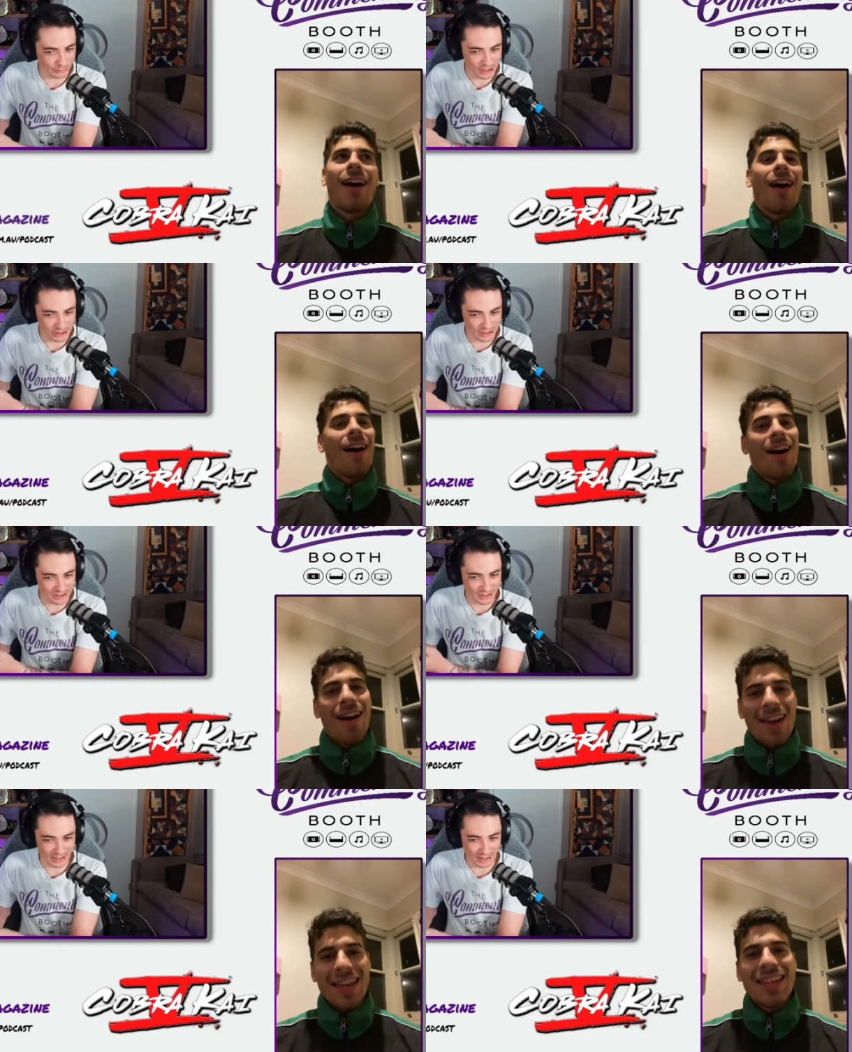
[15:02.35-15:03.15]
Speaker 1: franchise
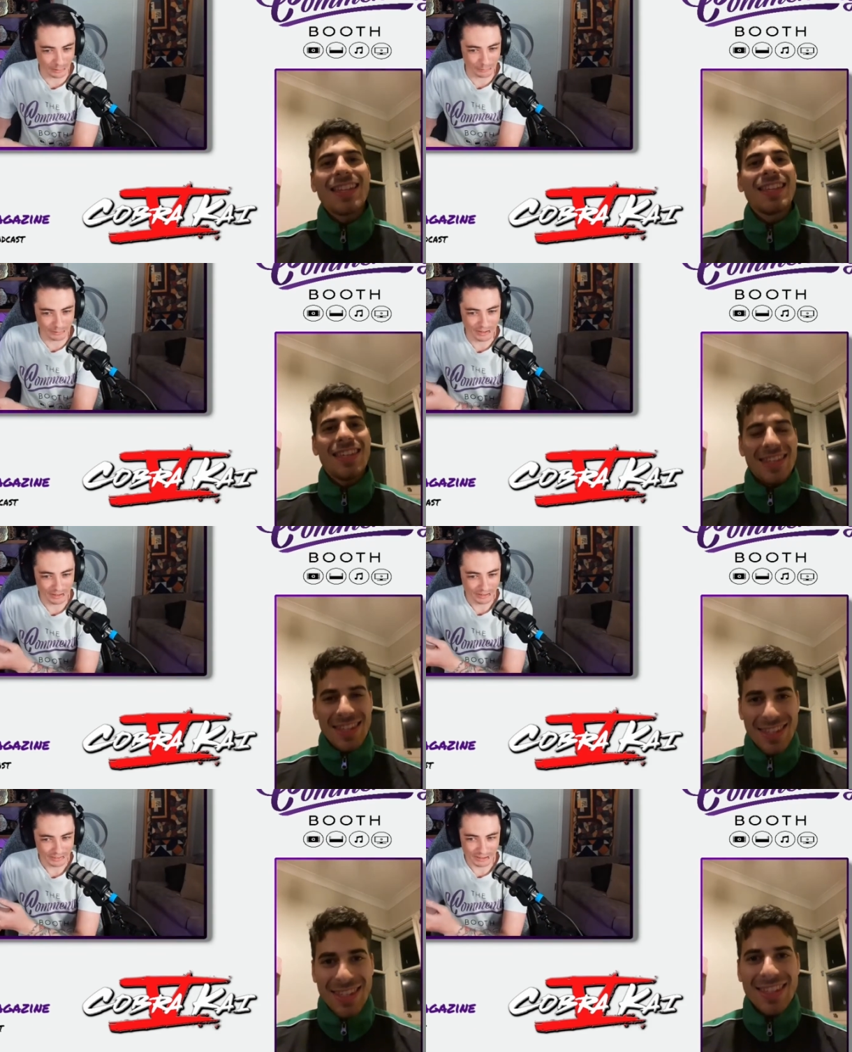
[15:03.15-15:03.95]
that they have
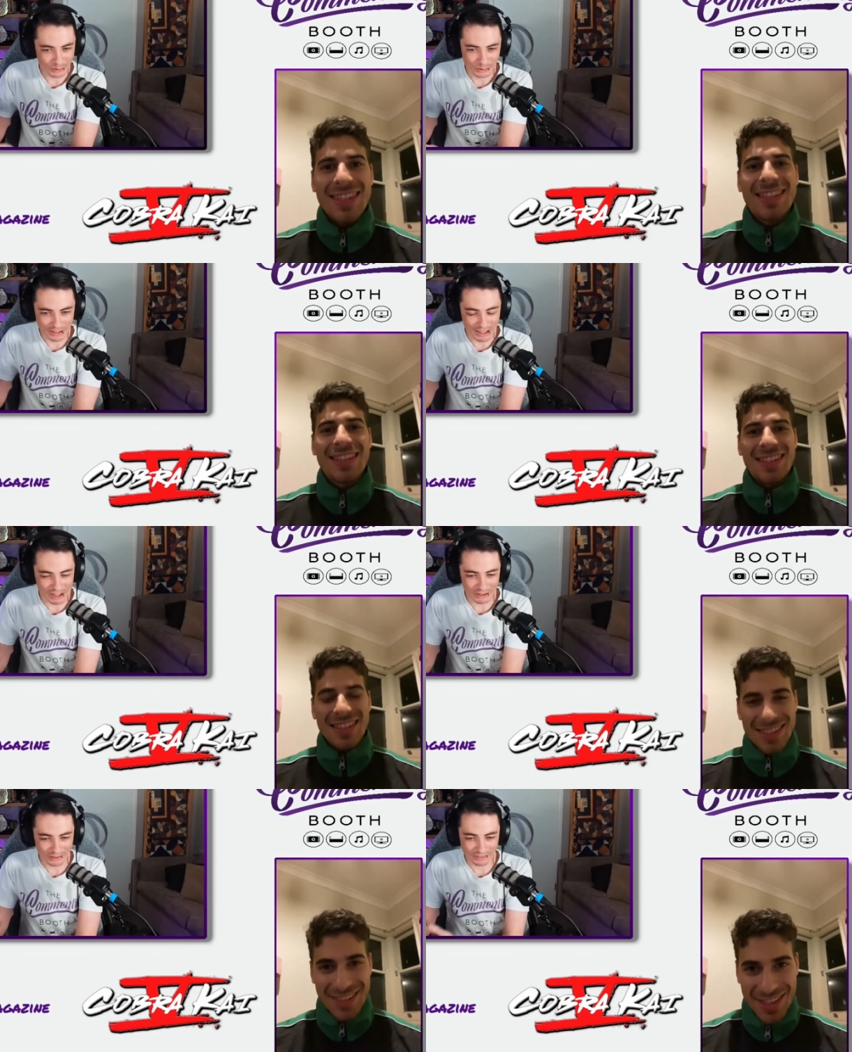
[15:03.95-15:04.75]
that you could
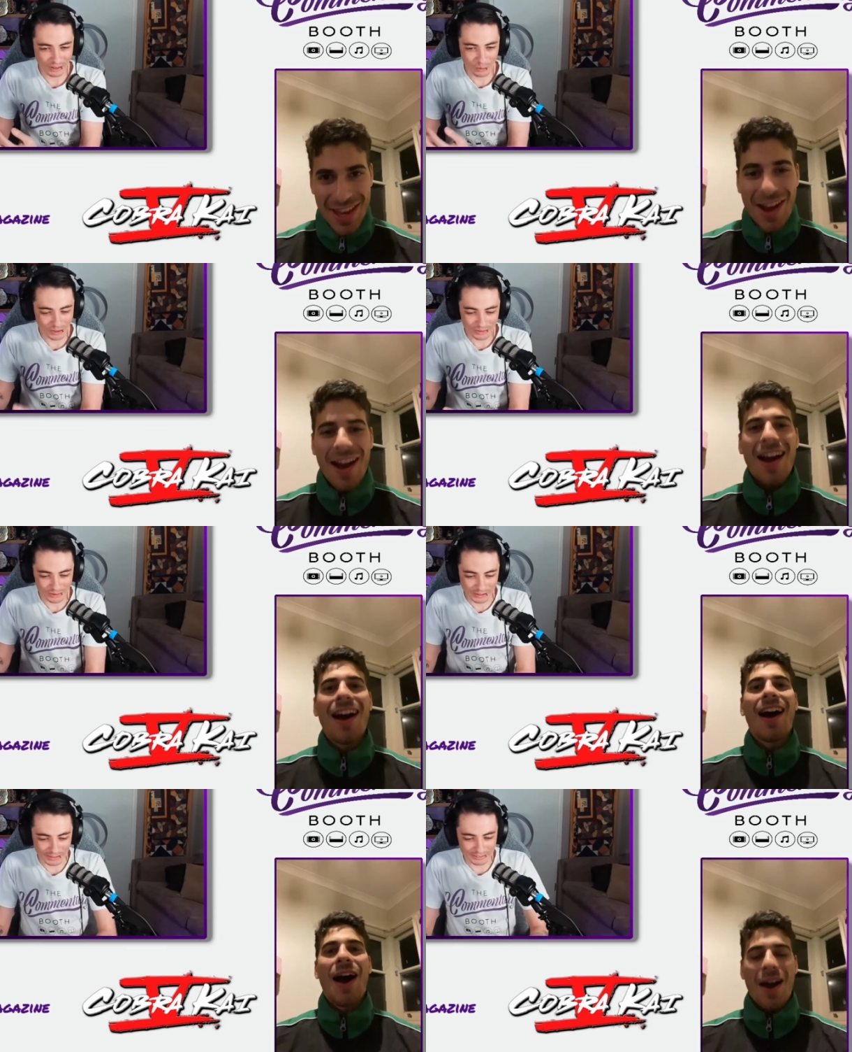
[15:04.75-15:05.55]
cash in on? Like, what are you
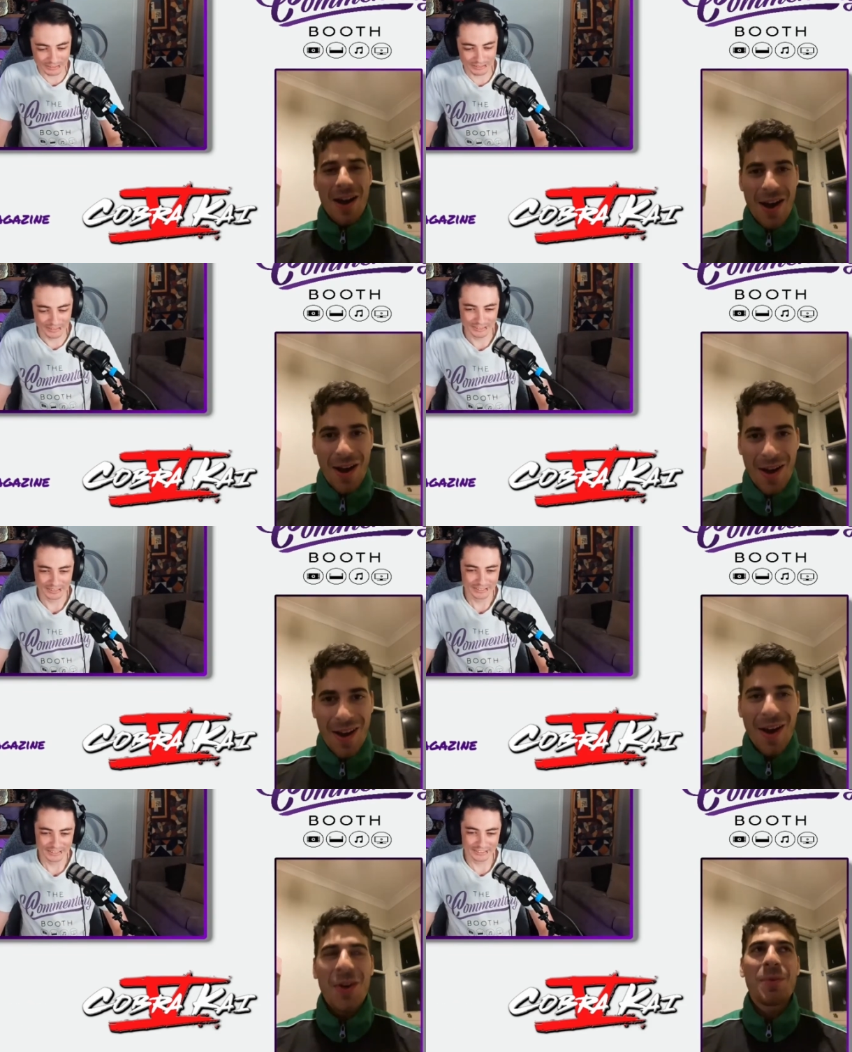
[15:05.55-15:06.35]
doing?
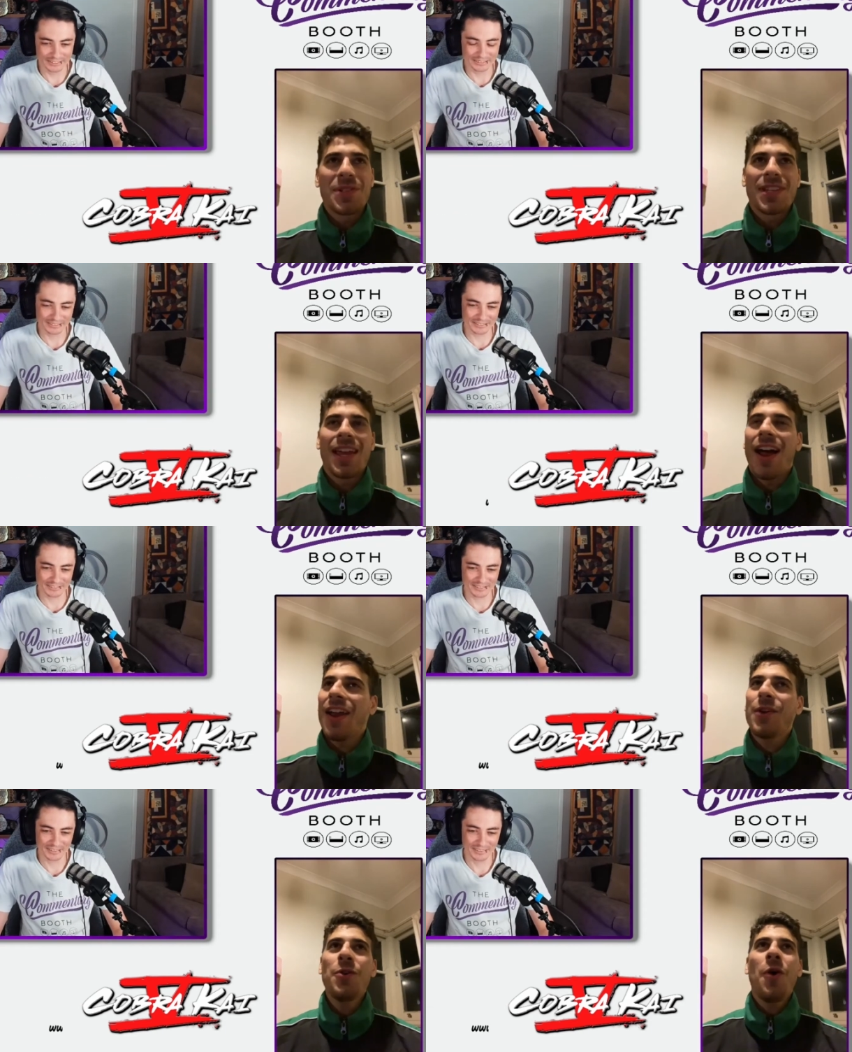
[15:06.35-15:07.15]
Speaker 2: Hundred percent.
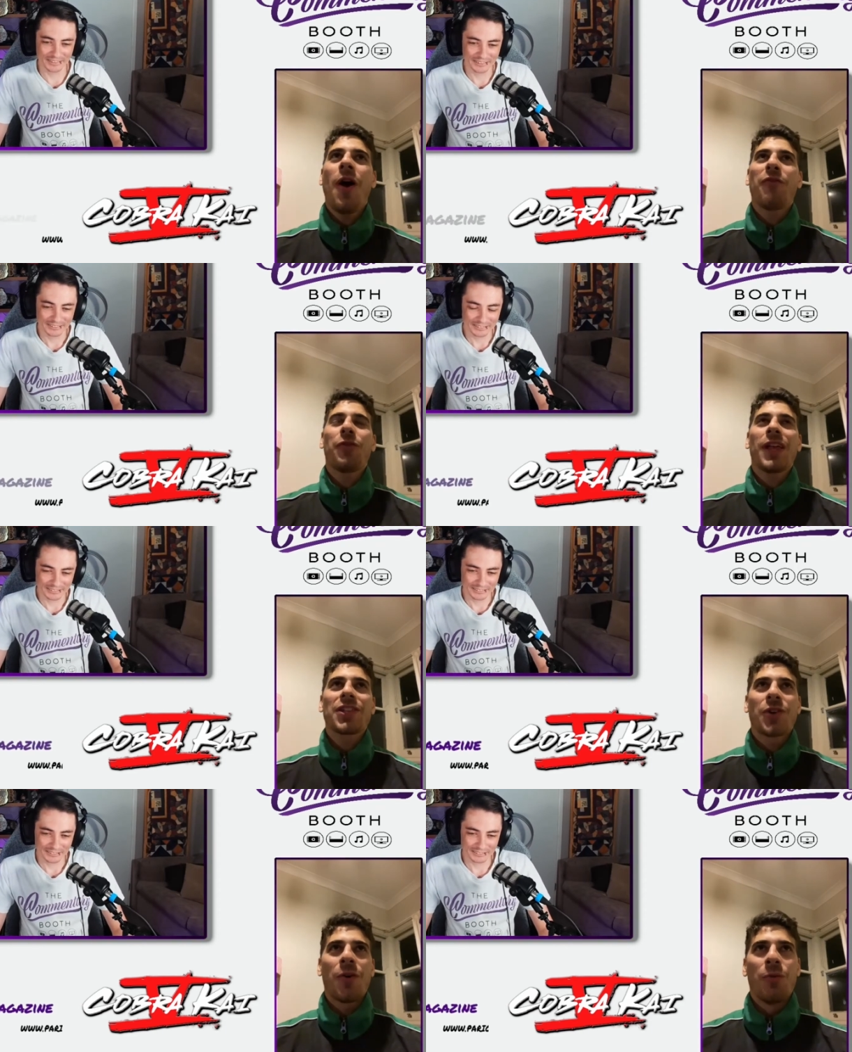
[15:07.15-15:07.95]
I don't know. I feel like
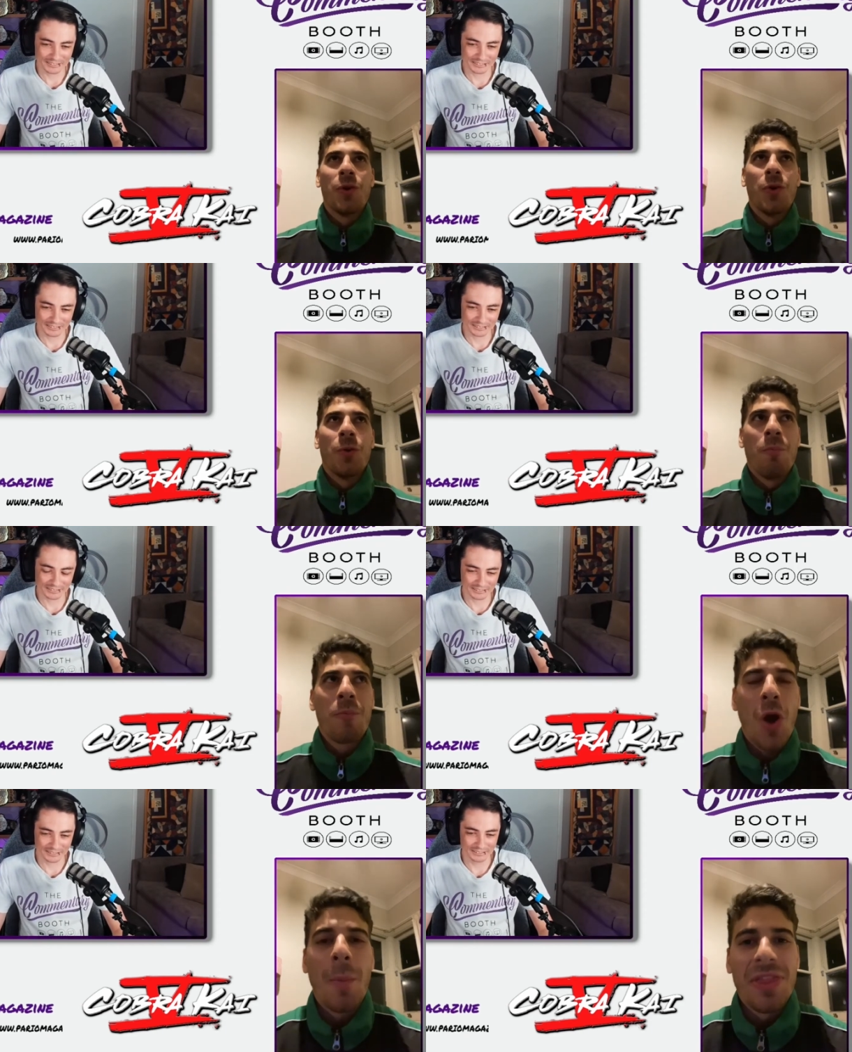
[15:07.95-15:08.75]
it's a real
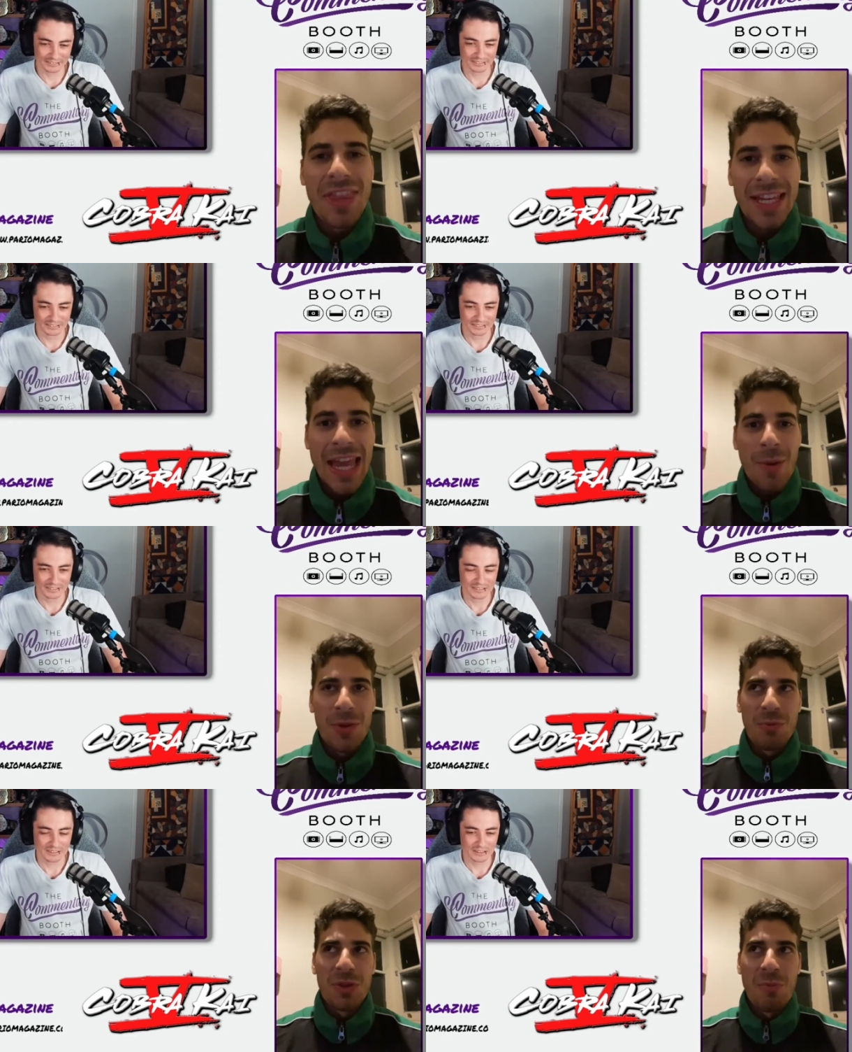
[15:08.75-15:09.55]
common thing now
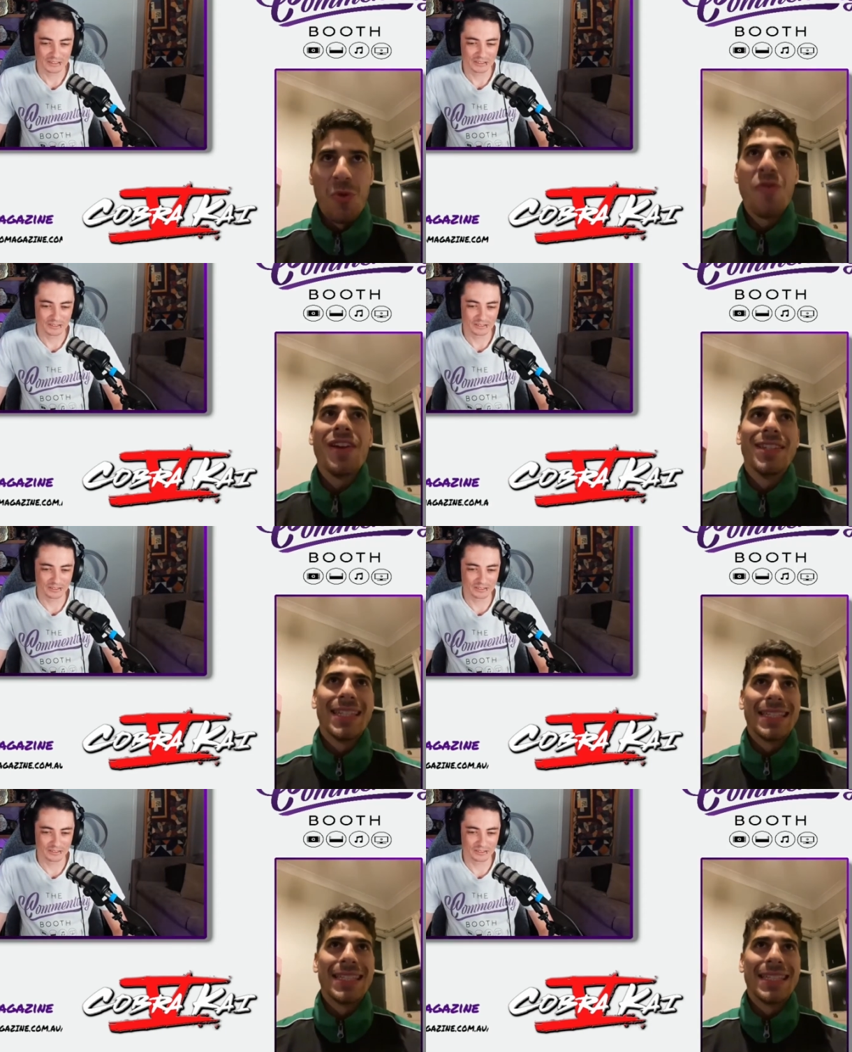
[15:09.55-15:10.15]
with with movies